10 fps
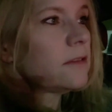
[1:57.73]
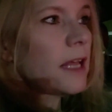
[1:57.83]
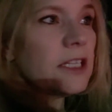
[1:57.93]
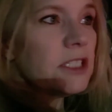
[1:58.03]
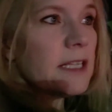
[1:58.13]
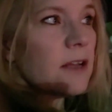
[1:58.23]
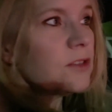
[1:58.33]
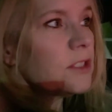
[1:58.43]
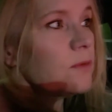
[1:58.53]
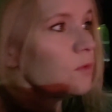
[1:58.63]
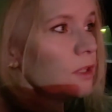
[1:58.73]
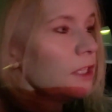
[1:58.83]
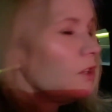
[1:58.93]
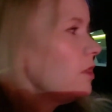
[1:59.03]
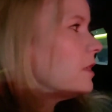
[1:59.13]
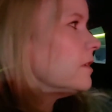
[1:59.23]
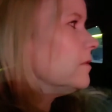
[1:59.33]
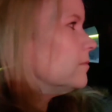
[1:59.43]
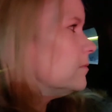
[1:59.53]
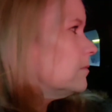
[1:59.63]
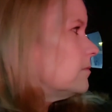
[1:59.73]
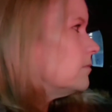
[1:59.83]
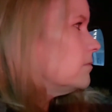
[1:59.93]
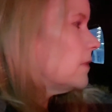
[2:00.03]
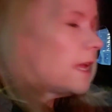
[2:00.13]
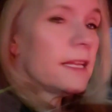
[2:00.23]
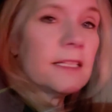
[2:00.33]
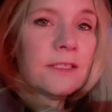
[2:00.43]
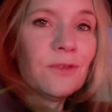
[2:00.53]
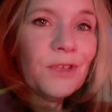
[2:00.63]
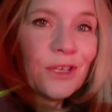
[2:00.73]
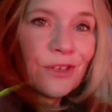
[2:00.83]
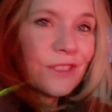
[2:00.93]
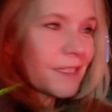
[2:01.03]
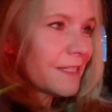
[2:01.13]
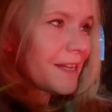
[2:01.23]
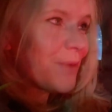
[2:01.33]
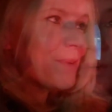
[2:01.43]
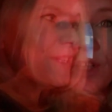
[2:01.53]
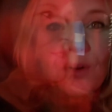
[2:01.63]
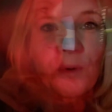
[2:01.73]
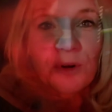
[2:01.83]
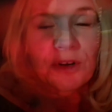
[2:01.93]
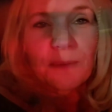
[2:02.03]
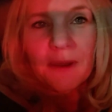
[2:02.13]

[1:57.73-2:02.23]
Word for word: that just sounds really good. And it's New Year's, and I'm going to order a